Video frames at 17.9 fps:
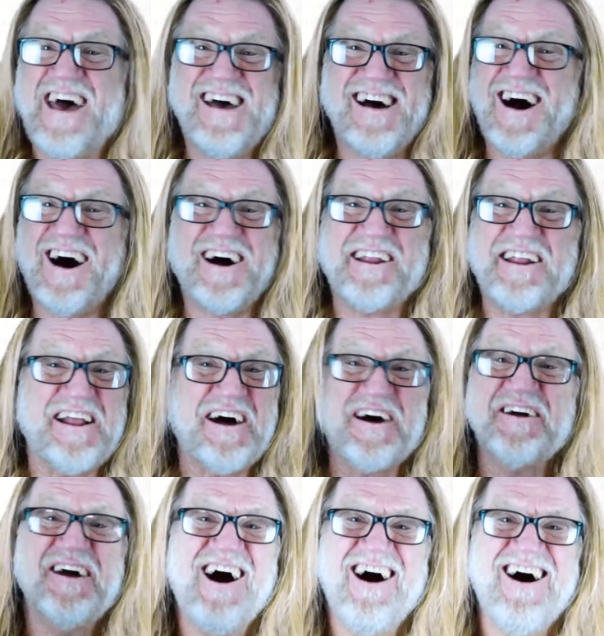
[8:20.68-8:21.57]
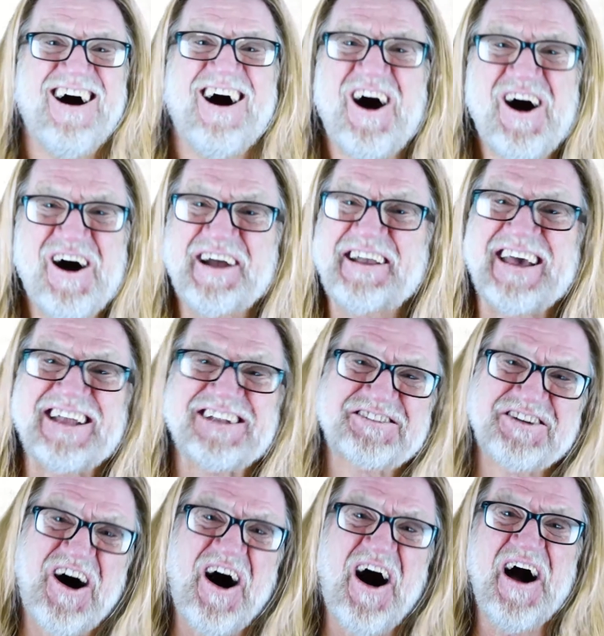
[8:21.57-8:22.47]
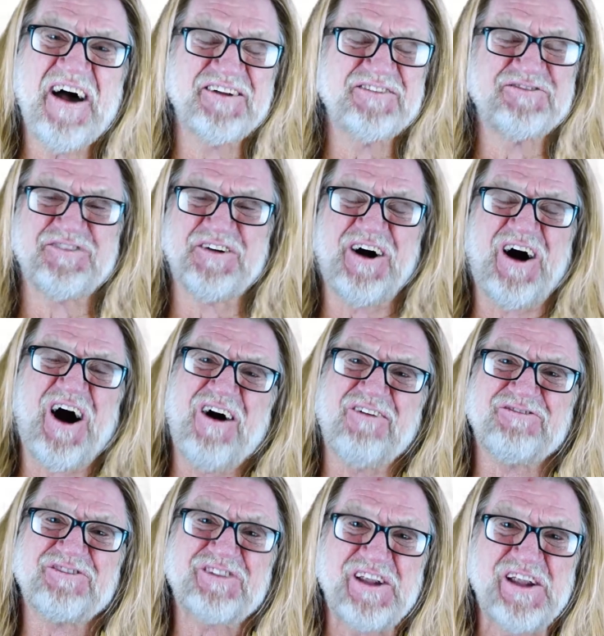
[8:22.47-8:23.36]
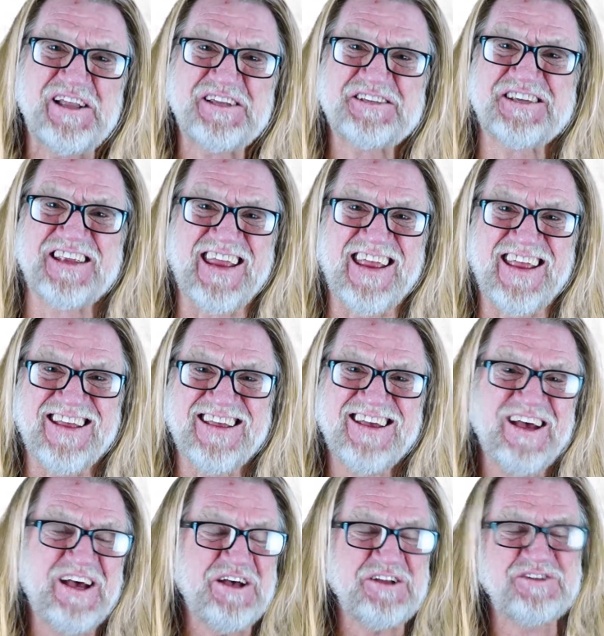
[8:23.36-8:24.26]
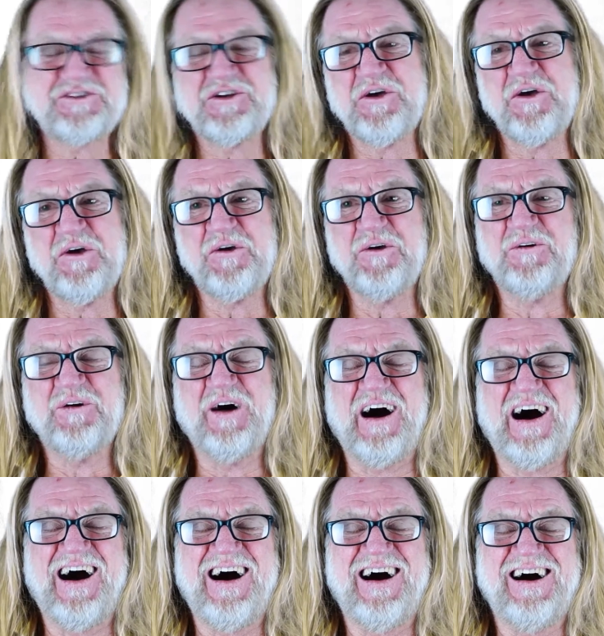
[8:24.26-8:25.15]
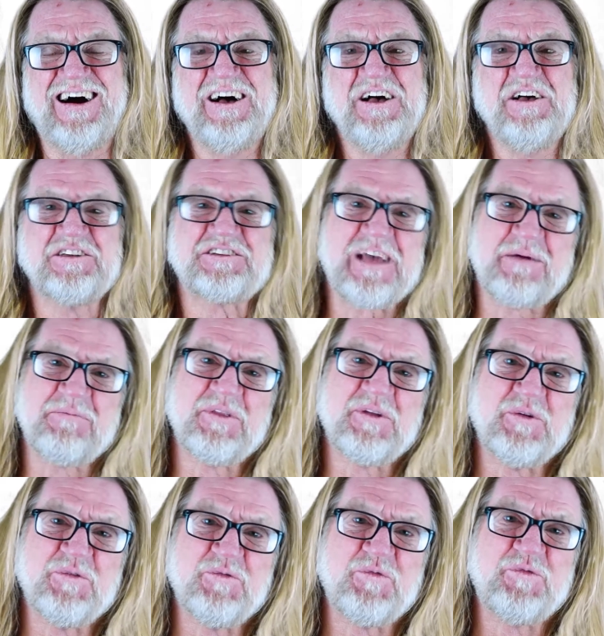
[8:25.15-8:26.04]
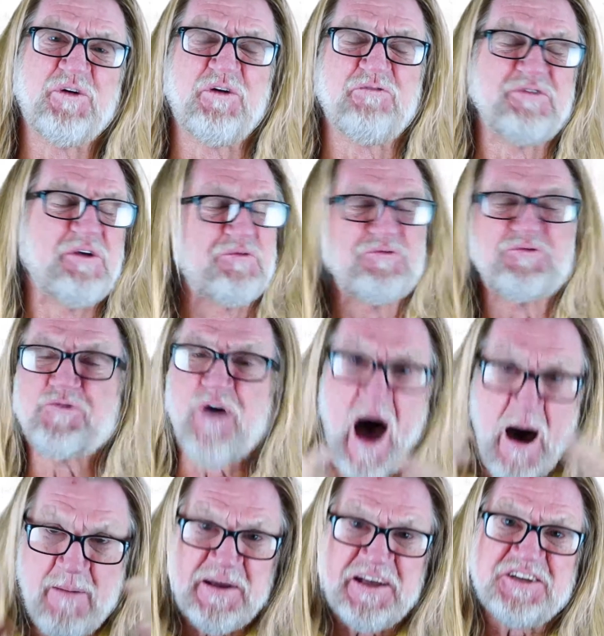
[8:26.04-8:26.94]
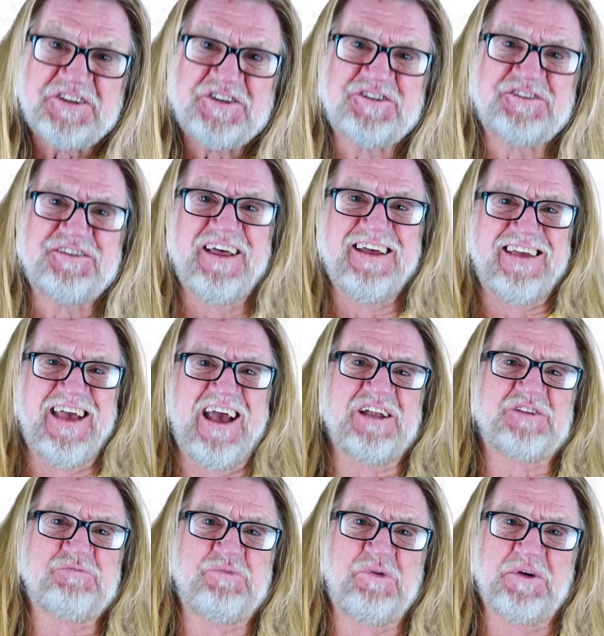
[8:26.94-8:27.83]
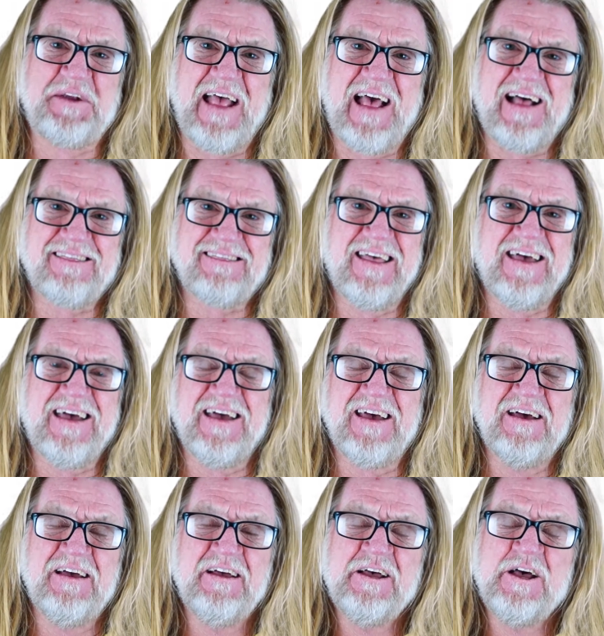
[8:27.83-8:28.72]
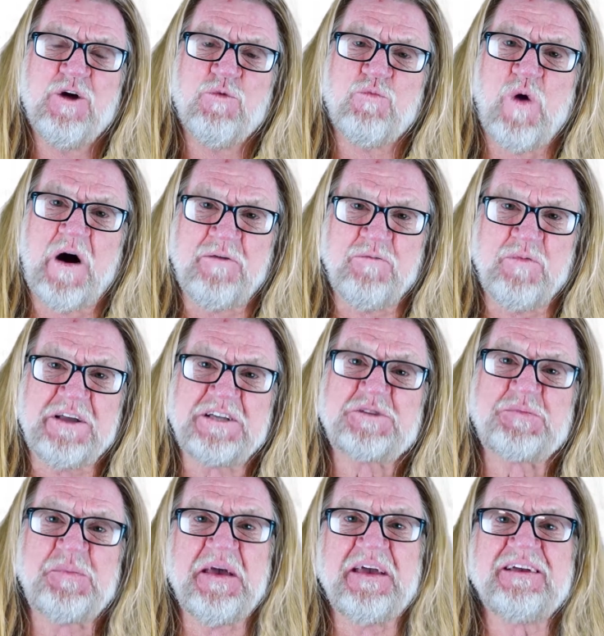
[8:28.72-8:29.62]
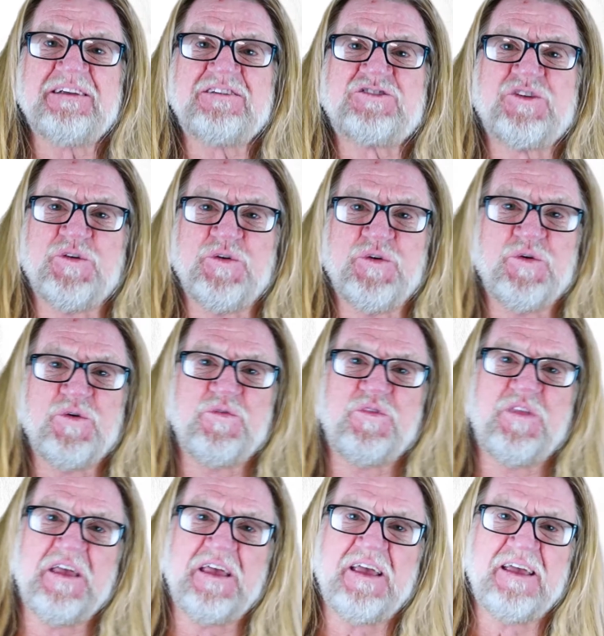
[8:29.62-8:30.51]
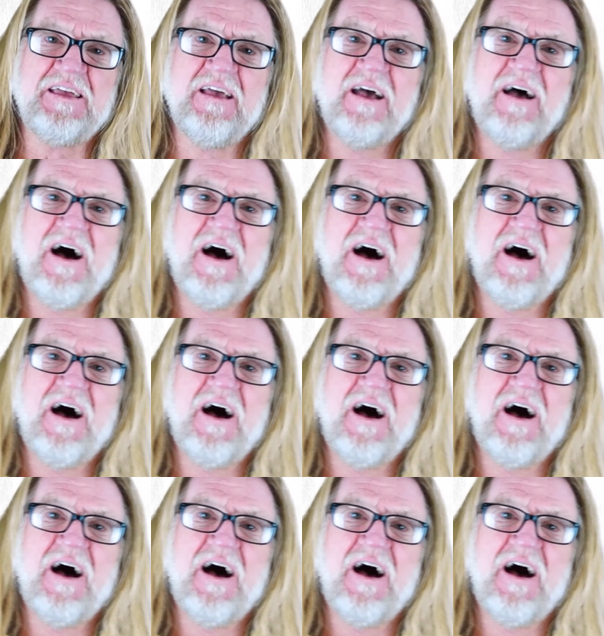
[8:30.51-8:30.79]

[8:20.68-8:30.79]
I don't know. I get tired of, of listening to uh, some of the, of the rubbish that gets put out there when we speak to the